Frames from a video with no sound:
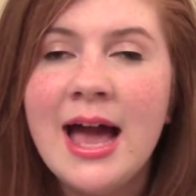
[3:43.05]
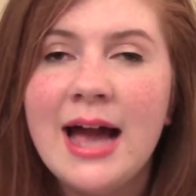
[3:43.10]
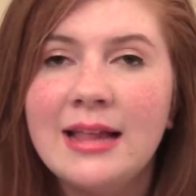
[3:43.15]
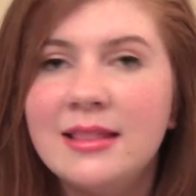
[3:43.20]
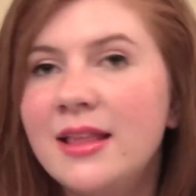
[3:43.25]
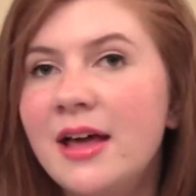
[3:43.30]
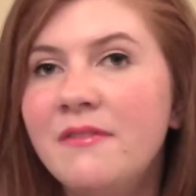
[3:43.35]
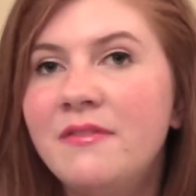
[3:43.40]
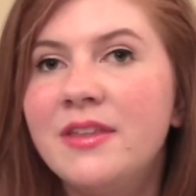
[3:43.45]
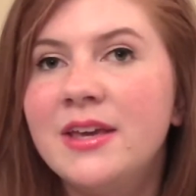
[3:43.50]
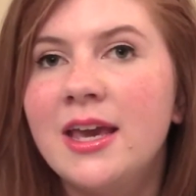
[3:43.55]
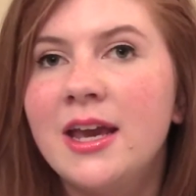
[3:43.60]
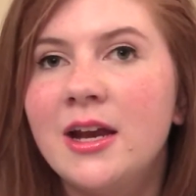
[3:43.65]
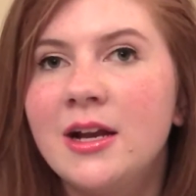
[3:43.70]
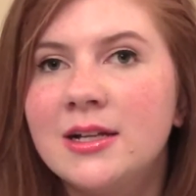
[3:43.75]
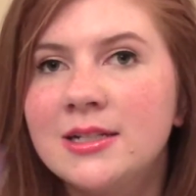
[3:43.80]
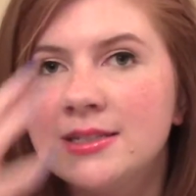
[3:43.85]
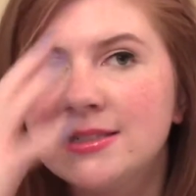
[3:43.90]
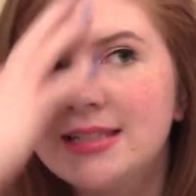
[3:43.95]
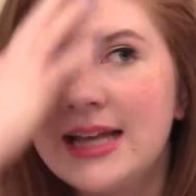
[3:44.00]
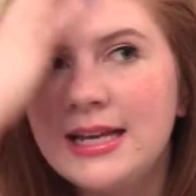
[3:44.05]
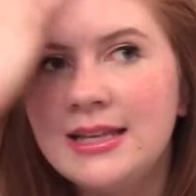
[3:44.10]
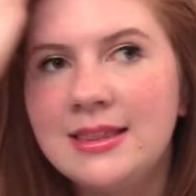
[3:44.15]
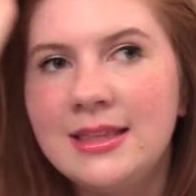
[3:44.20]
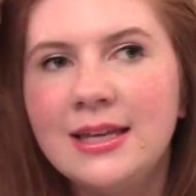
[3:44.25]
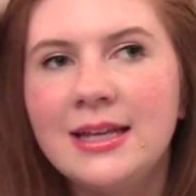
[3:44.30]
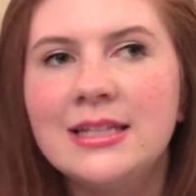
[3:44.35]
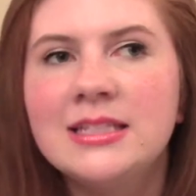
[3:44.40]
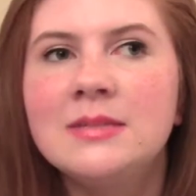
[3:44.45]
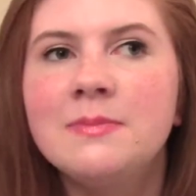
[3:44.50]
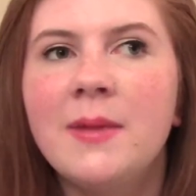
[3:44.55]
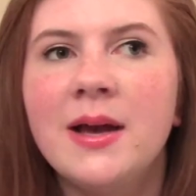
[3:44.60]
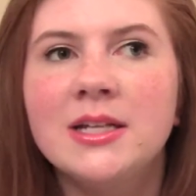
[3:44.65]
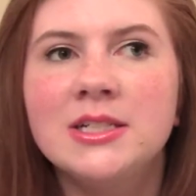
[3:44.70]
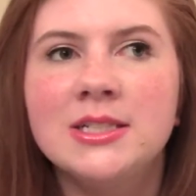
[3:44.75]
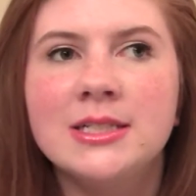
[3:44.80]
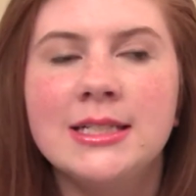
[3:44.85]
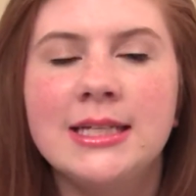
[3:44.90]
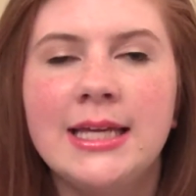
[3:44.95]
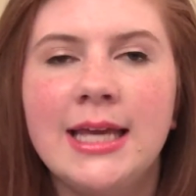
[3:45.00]
I love the characters. I think
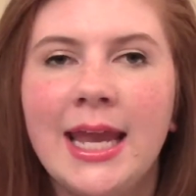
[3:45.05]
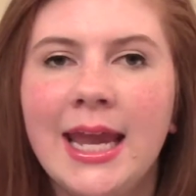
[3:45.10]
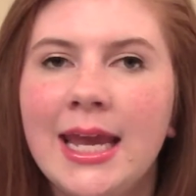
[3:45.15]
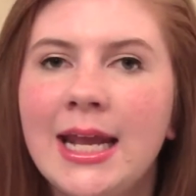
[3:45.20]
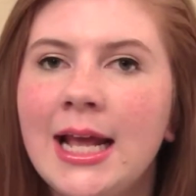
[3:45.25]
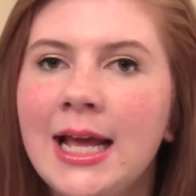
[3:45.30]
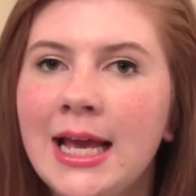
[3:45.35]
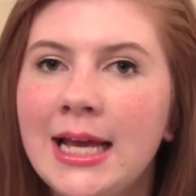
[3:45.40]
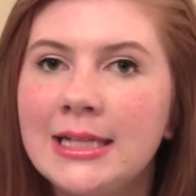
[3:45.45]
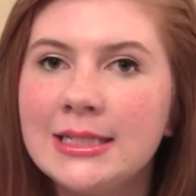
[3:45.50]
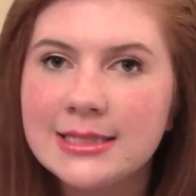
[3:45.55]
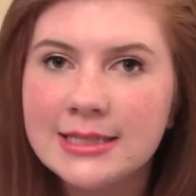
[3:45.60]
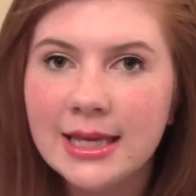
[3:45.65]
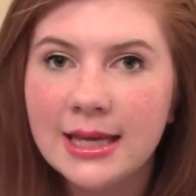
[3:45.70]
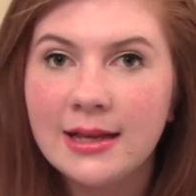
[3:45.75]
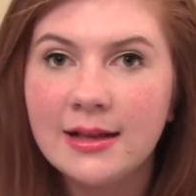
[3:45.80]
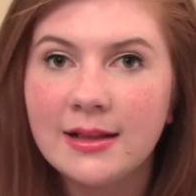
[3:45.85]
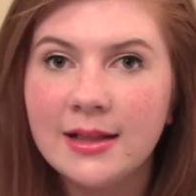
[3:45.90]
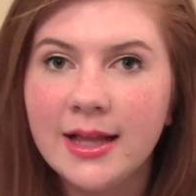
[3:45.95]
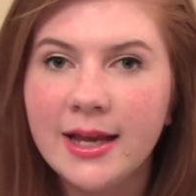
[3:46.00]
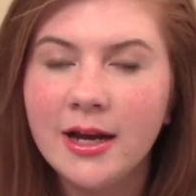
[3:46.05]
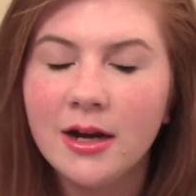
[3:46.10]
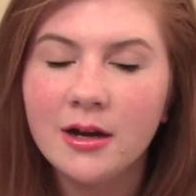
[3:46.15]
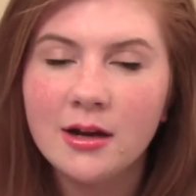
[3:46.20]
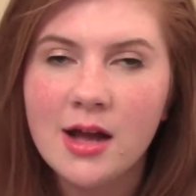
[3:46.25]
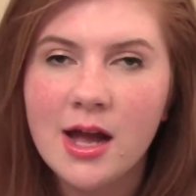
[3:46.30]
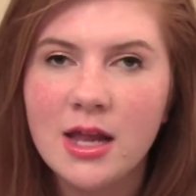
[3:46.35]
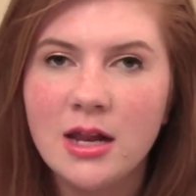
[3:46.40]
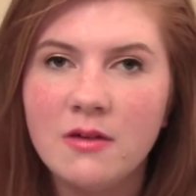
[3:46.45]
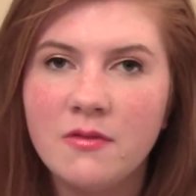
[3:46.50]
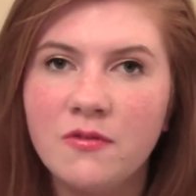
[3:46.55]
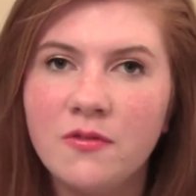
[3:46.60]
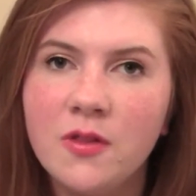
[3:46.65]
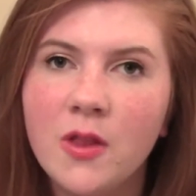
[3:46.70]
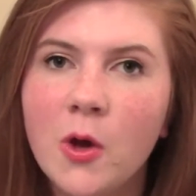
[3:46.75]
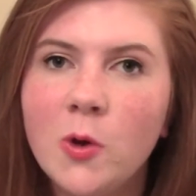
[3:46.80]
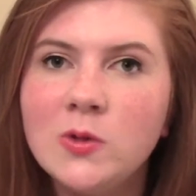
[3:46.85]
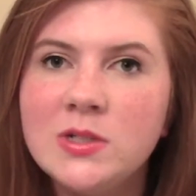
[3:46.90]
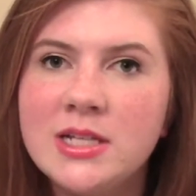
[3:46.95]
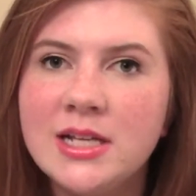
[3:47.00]
especially Anna and St. Clair kind of
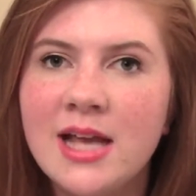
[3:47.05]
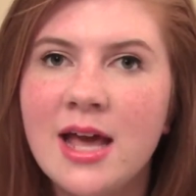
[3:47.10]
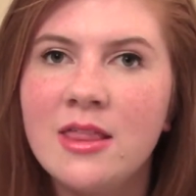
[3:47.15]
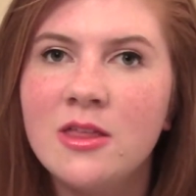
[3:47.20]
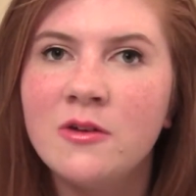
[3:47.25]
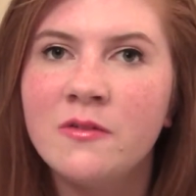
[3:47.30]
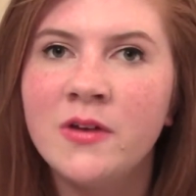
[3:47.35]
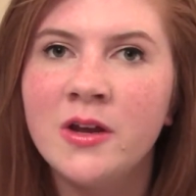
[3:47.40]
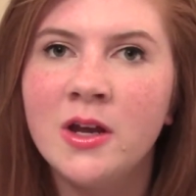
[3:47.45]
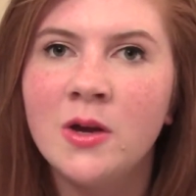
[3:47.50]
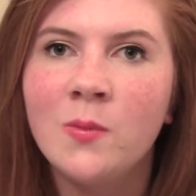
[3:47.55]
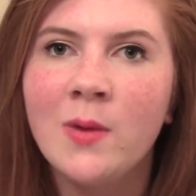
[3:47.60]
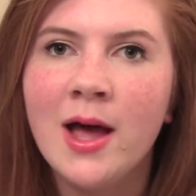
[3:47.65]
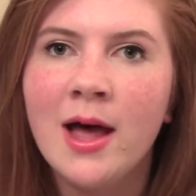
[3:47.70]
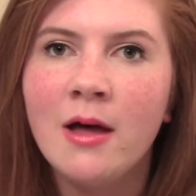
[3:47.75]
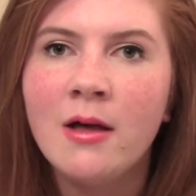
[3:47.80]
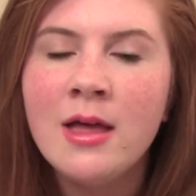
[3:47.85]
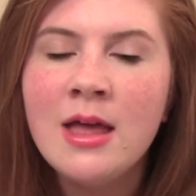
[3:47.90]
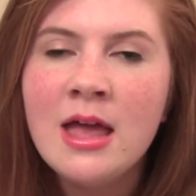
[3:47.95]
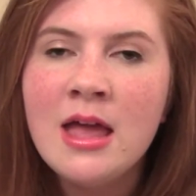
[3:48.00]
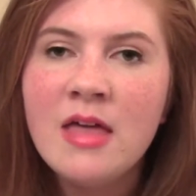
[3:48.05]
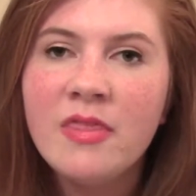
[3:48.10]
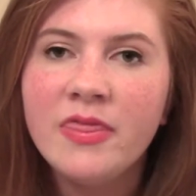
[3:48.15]
flow together very well.